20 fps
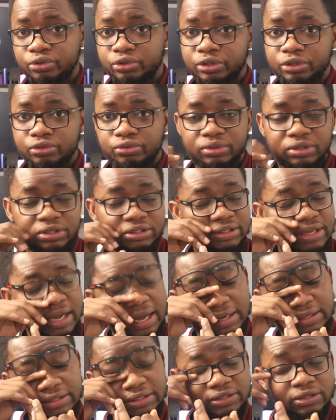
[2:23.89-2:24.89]
You need to
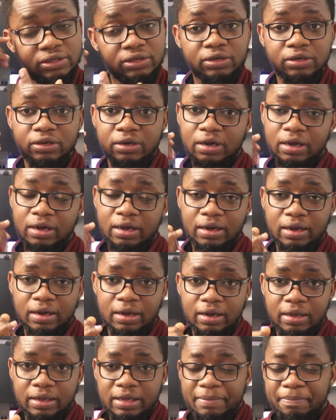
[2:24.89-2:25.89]
understand
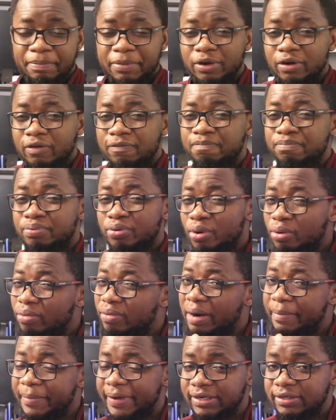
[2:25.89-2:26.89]
a bit of
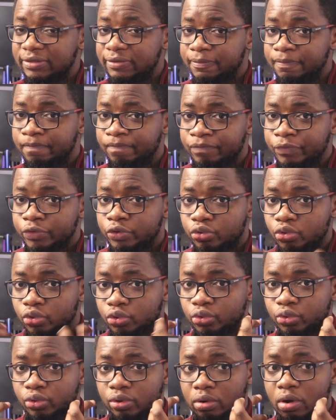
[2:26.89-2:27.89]
programming, so
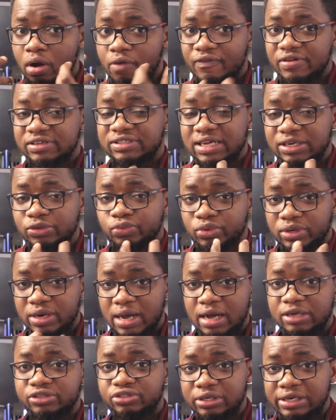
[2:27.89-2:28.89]
you are conversant with
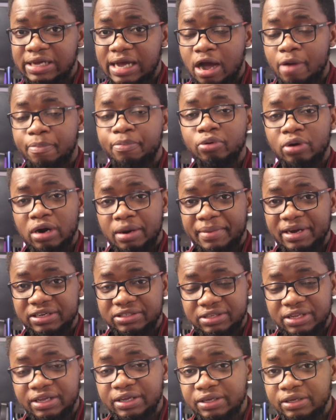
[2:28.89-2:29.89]
actually how
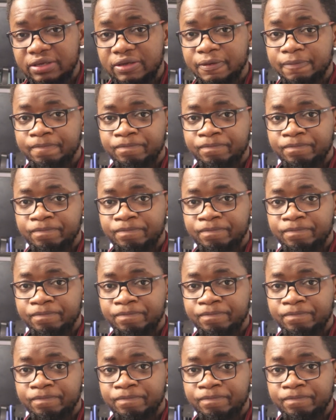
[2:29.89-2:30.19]
programmers think.